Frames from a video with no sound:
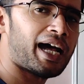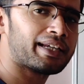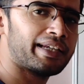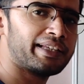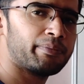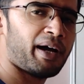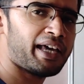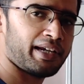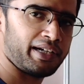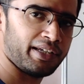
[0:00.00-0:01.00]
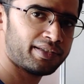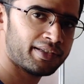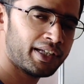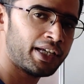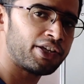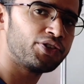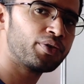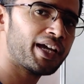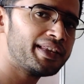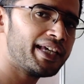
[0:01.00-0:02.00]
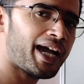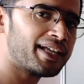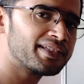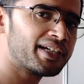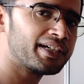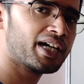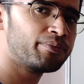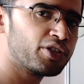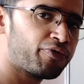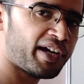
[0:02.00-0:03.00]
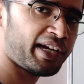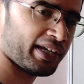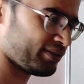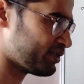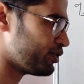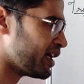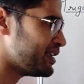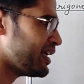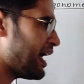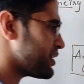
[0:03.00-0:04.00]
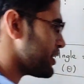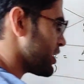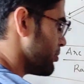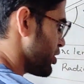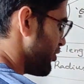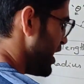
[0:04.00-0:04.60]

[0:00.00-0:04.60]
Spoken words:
arc length by radius, you get the answer in terms of radius. You get the answer in terms